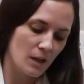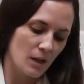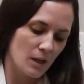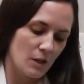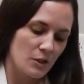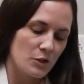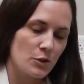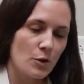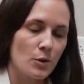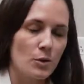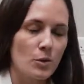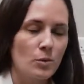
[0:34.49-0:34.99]

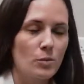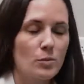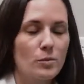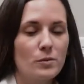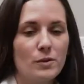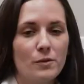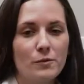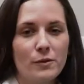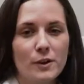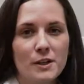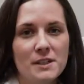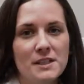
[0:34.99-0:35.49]
So
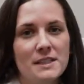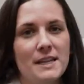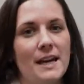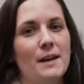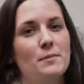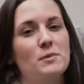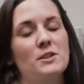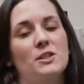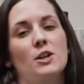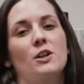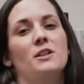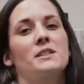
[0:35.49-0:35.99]
the first
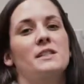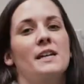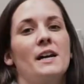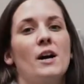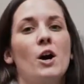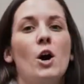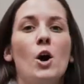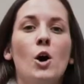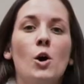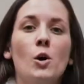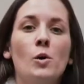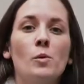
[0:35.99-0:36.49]
step starts at
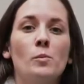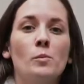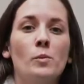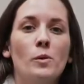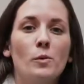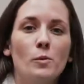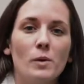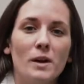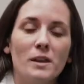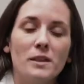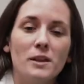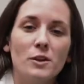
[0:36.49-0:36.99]
home
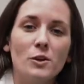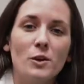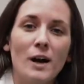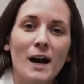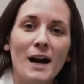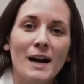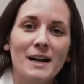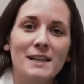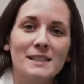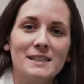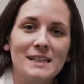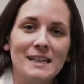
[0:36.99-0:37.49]
with you
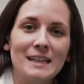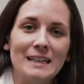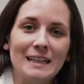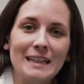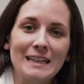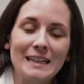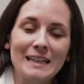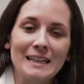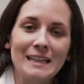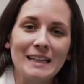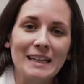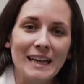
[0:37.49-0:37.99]
guys and
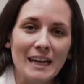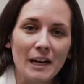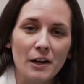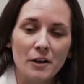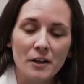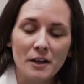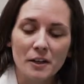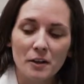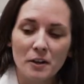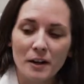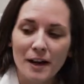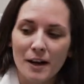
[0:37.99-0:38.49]
getting the
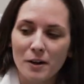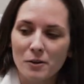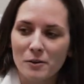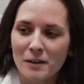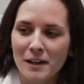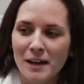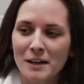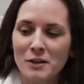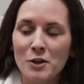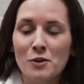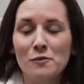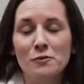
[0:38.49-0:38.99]
carrier out. And
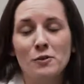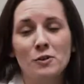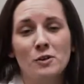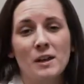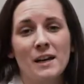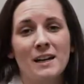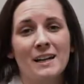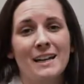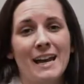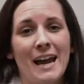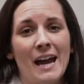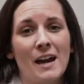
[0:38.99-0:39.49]
I know for a
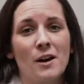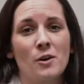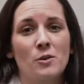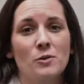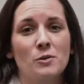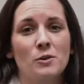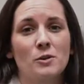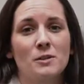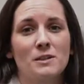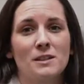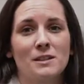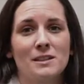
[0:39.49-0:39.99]
lot of cat
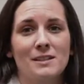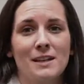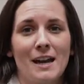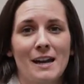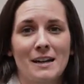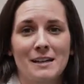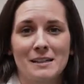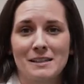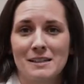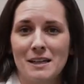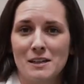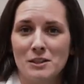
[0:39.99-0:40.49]
owners, this kind
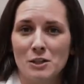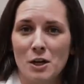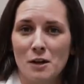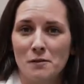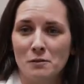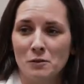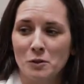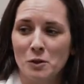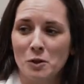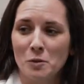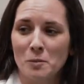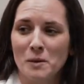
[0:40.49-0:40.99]
of sets off
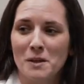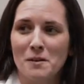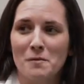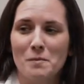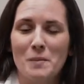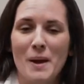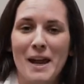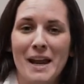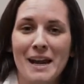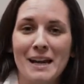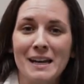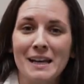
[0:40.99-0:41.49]
a little bit of
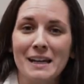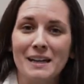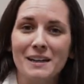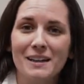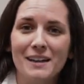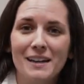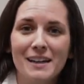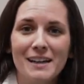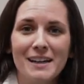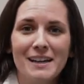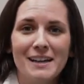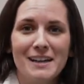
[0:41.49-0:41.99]
panic
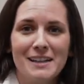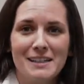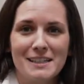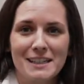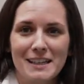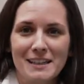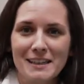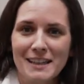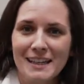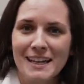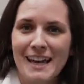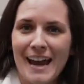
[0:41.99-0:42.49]
to
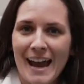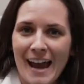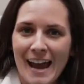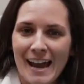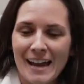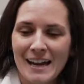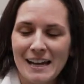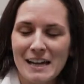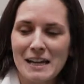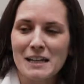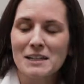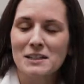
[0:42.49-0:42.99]
get the
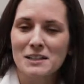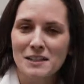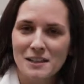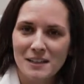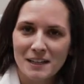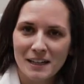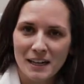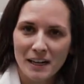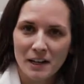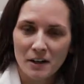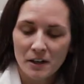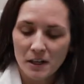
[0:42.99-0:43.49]
cat into the
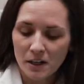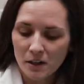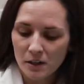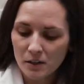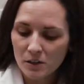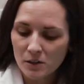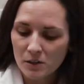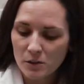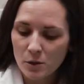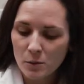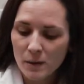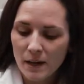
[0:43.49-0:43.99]
carrier.
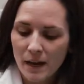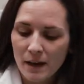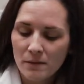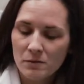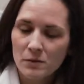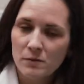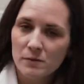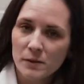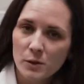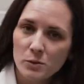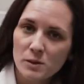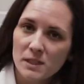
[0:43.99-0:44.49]
So we have
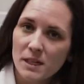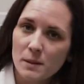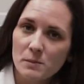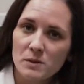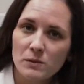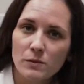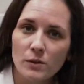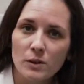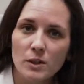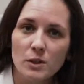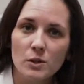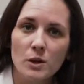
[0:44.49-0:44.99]
a few tips
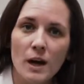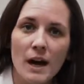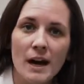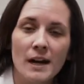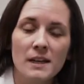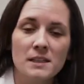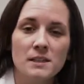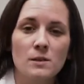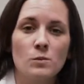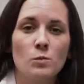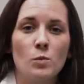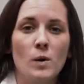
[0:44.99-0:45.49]
for you
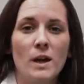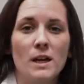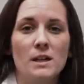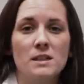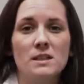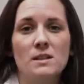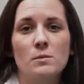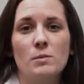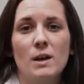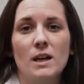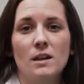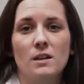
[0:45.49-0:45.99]
guys and ways
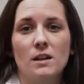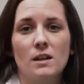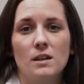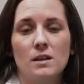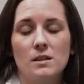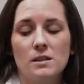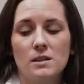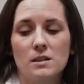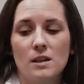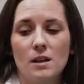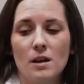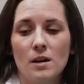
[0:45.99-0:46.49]
to make
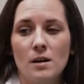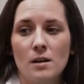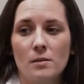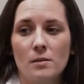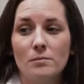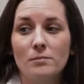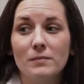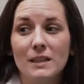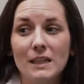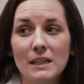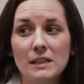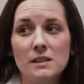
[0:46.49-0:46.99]
this
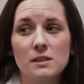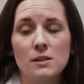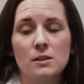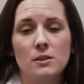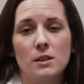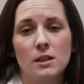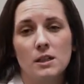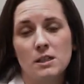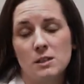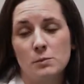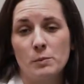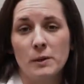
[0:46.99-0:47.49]
easier
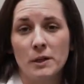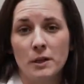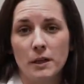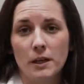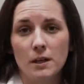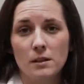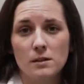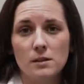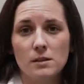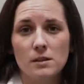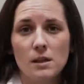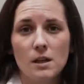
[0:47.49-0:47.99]

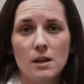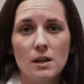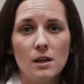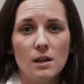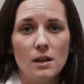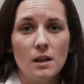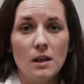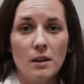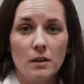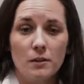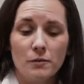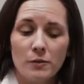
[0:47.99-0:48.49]
experience.
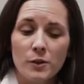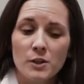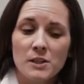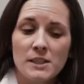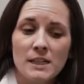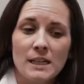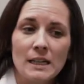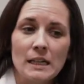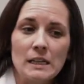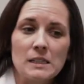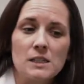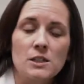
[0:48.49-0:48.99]
The first
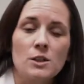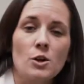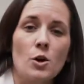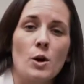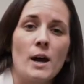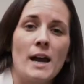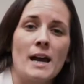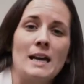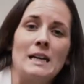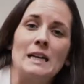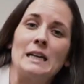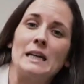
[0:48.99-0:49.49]
thing is to go
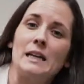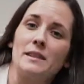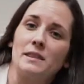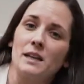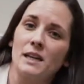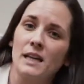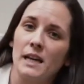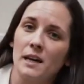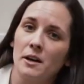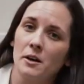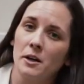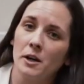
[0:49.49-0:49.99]
ahead and get the
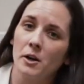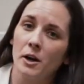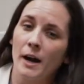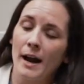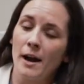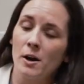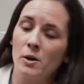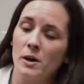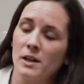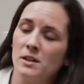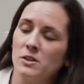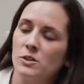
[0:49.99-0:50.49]
carrier
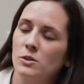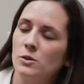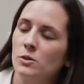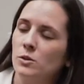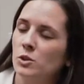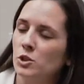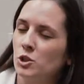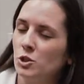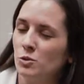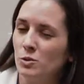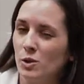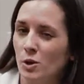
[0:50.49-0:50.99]
out as soon
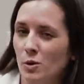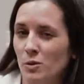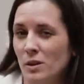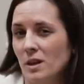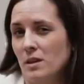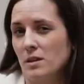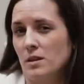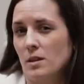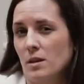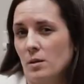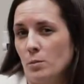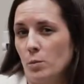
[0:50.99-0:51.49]
as you know
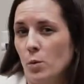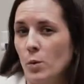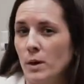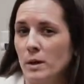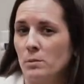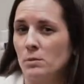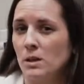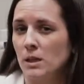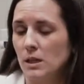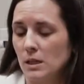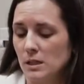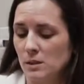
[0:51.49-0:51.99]
that the
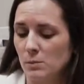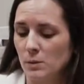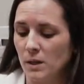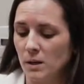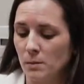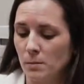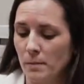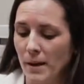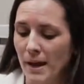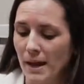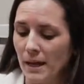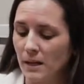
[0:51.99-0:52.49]
appointment is
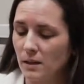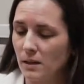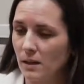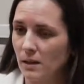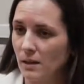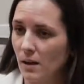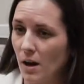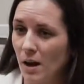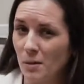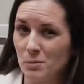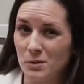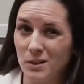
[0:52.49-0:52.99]
being made,
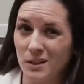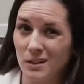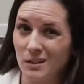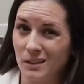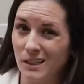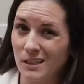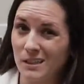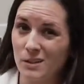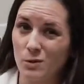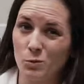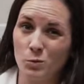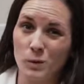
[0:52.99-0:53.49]
up to at
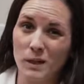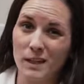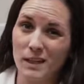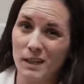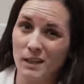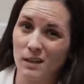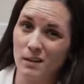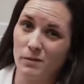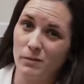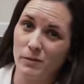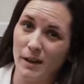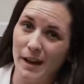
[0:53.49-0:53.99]
least a week
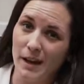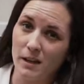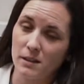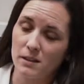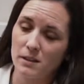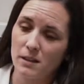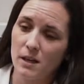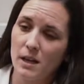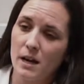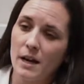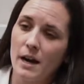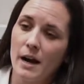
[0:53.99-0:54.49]
in
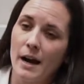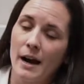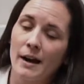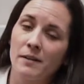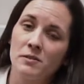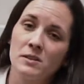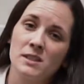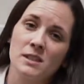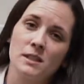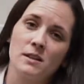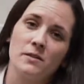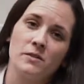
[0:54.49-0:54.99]
advance.
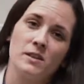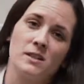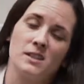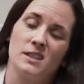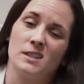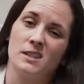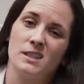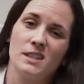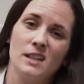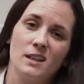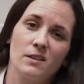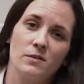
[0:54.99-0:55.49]
Obviously, if it's a
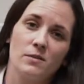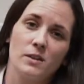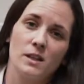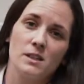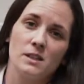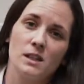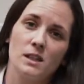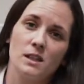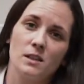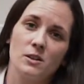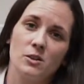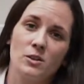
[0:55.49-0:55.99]
sick
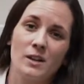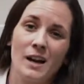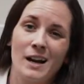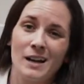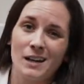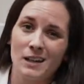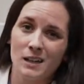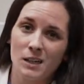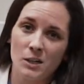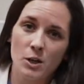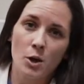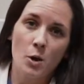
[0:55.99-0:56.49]
visit, you're not
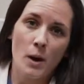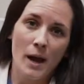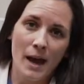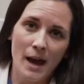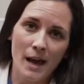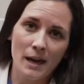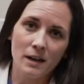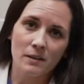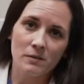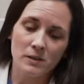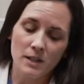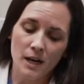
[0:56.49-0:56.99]
going to know
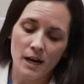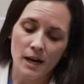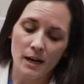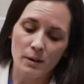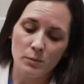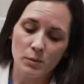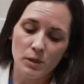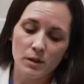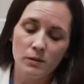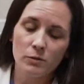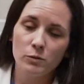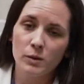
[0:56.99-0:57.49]
ahead of
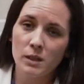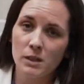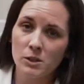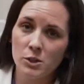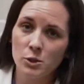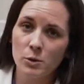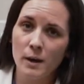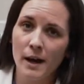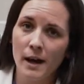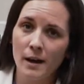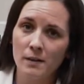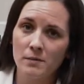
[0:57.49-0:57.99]
time, but if we
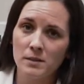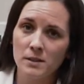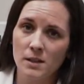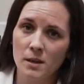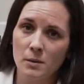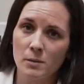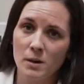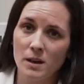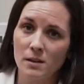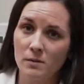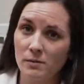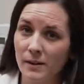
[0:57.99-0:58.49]
do have
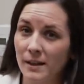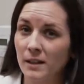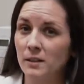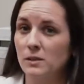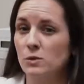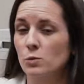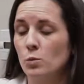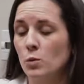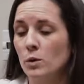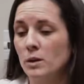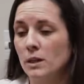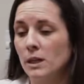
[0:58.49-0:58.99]
some
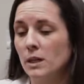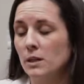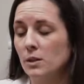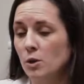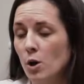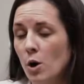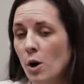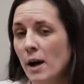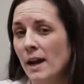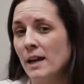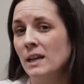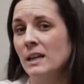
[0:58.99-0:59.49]
advance warning,
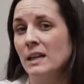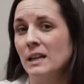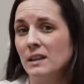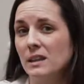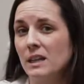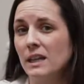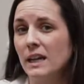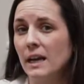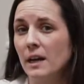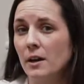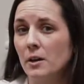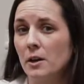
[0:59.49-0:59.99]
go ahead and get
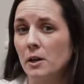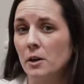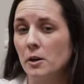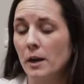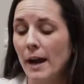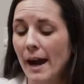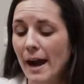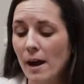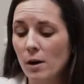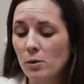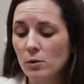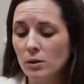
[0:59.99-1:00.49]
the carrier
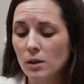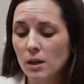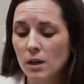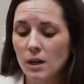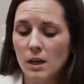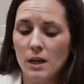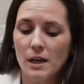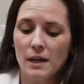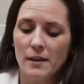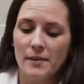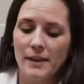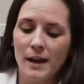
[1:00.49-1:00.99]
out.
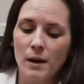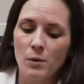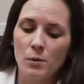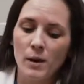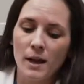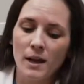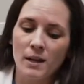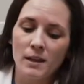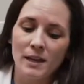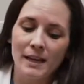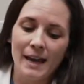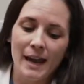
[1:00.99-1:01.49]
That
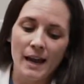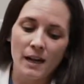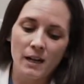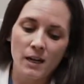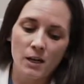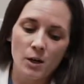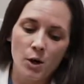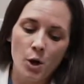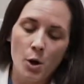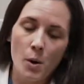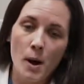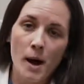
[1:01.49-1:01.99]
way the cat
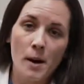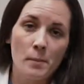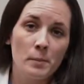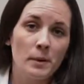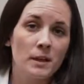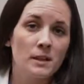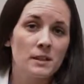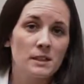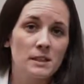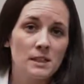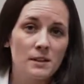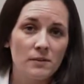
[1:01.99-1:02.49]
can go up
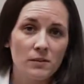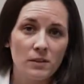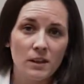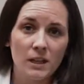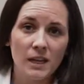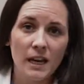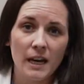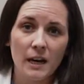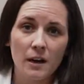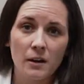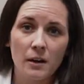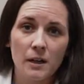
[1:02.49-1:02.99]
and sniff the
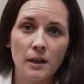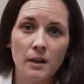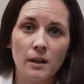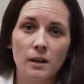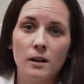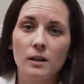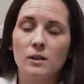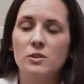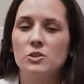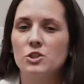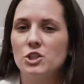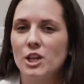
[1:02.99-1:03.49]

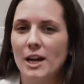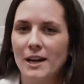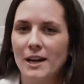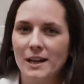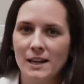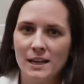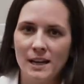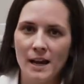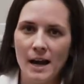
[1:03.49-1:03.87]
carrier, check it